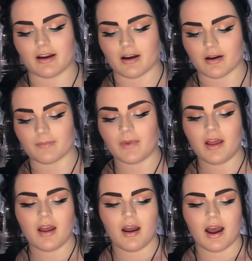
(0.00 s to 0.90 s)
Um,
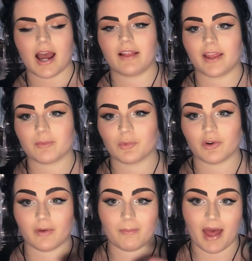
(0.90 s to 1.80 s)
I like more
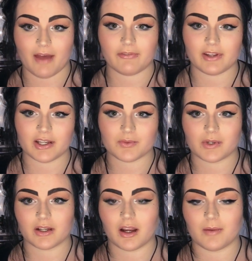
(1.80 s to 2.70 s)
of a matte finish
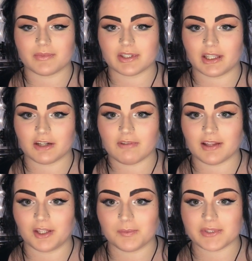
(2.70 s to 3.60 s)
when it comes to like
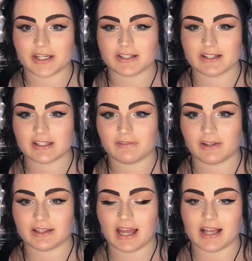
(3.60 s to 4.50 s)
red lipsticks and stuff
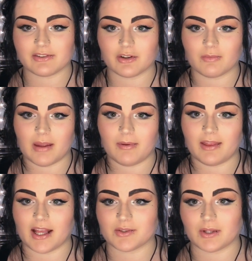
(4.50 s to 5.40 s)
like that. So maybe
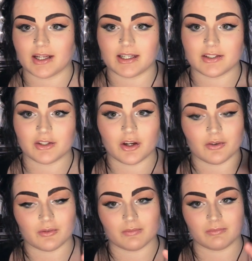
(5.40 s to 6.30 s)
that's what I need to
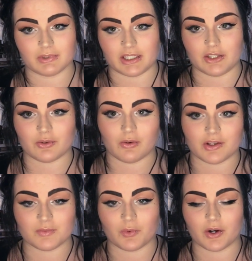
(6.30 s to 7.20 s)
go lean
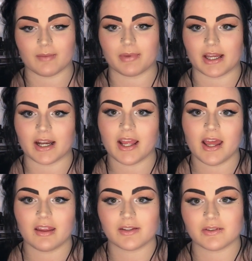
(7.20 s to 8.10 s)
towards more. But
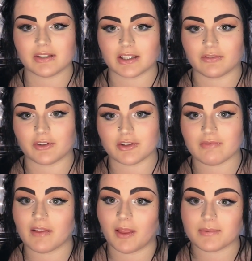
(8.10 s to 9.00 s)
this is like the first
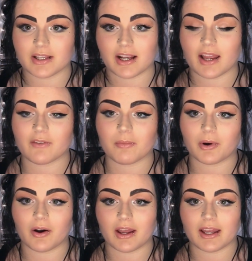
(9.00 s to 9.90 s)
red lipstick I ever
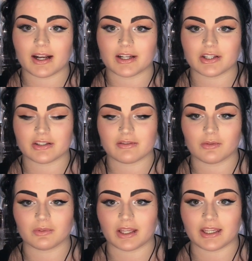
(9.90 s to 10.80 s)
bought and I just
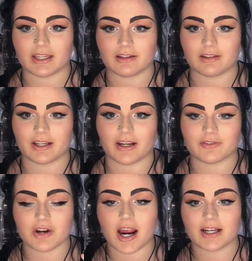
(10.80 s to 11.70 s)
don't like it. Like
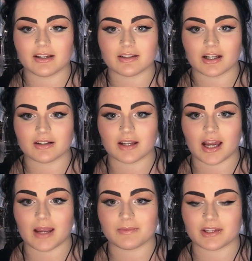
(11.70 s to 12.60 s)
I've tried it a ton of
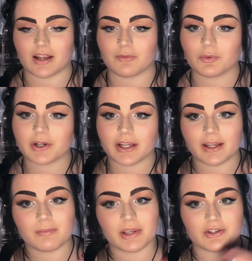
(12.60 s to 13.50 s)
times and I've worn
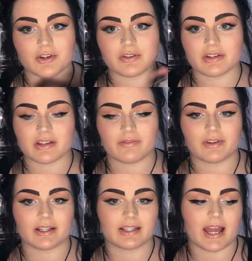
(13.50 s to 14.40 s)
it in pictures and stuff
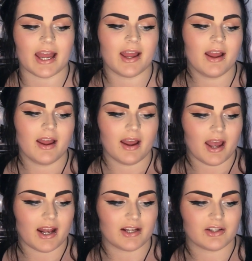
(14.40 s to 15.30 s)
like that.
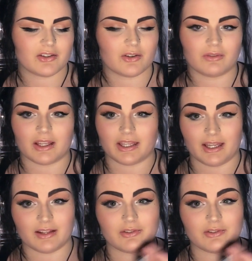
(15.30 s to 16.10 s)
And I just don't like it.